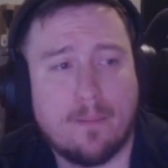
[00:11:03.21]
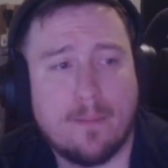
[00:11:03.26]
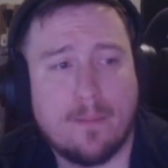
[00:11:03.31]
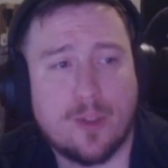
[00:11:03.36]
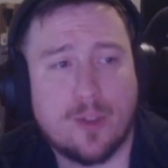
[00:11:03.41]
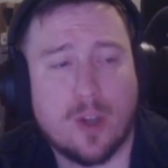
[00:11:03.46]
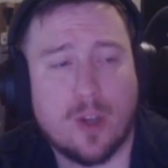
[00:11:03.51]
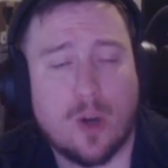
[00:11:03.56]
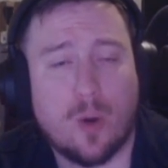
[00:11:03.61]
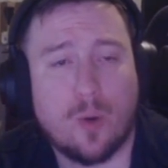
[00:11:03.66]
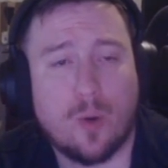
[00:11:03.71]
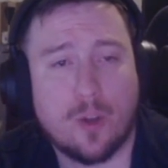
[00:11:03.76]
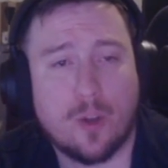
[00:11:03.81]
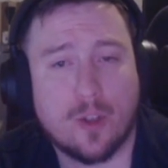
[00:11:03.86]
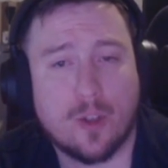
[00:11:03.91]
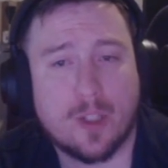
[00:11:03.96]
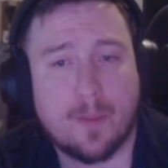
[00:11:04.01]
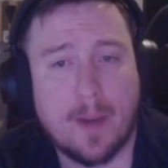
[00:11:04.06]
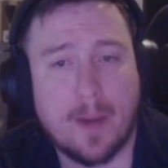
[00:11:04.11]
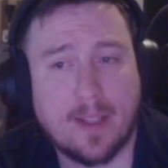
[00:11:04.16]
So you're
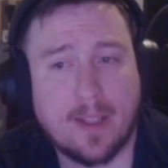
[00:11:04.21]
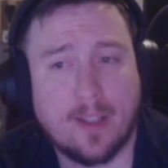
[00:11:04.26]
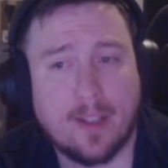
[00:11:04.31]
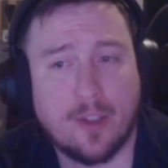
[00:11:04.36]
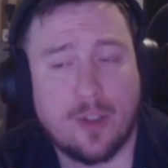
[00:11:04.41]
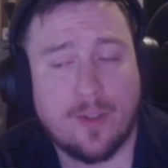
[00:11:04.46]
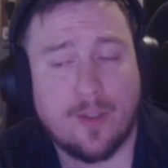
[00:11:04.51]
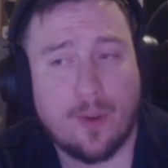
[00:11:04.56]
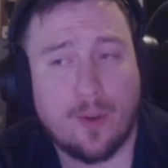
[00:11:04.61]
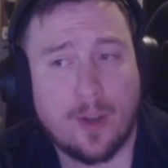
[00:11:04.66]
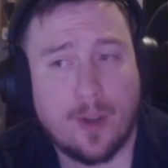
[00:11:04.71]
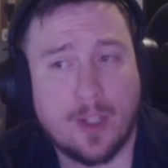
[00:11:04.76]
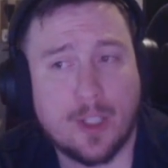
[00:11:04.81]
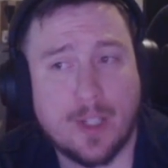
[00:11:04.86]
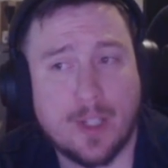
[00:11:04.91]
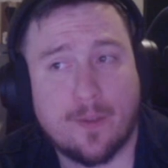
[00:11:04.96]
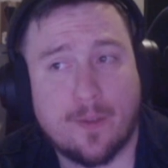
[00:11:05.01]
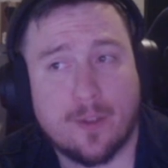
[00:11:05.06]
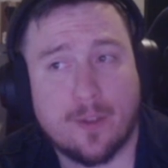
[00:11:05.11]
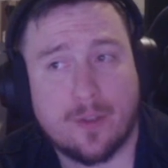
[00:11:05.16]
expected to void
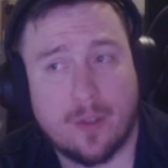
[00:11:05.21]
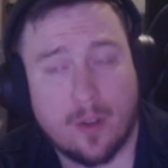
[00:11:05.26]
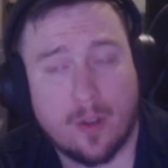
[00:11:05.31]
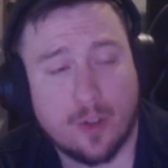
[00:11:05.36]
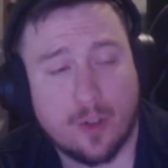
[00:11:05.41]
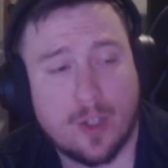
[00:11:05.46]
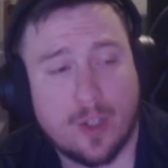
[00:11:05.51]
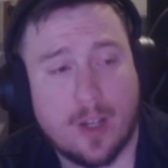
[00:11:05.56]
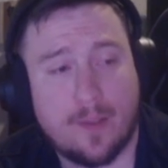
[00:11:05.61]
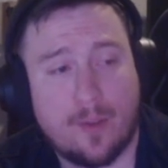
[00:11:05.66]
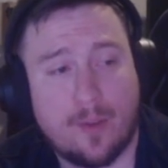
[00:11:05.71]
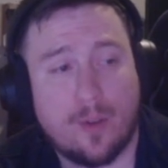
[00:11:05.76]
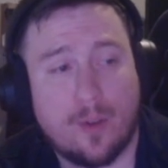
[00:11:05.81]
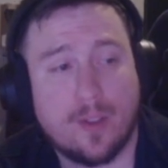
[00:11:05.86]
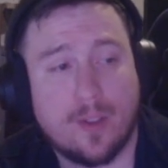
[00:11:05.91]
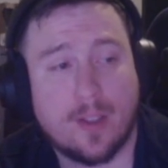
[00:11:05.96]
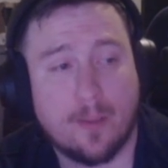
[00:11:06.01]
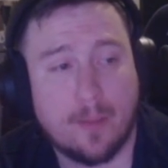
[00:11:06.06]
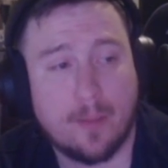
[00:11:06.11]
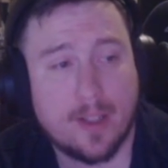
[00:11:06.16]
shift for solo shuffle.
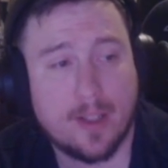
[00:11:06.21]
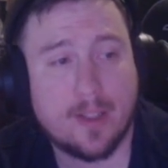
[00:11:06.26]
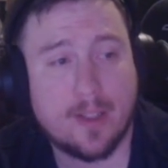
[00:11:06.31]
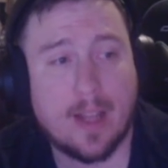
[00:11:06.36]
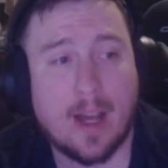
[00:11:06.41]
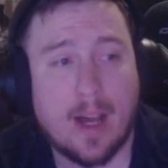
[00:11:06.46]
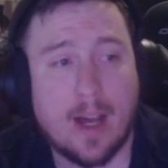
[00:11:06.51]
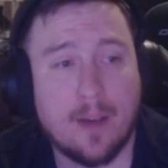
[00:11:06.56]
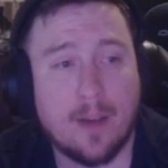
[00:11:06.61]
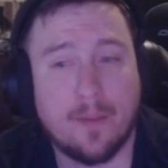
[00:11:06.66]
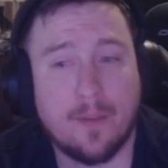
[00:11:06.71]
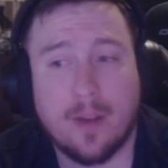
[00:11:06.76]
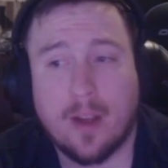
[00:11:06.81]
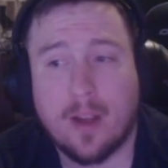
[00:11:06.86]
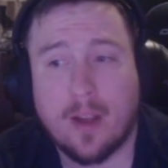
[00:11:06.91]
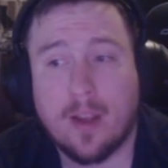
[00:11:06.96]
It's a must have.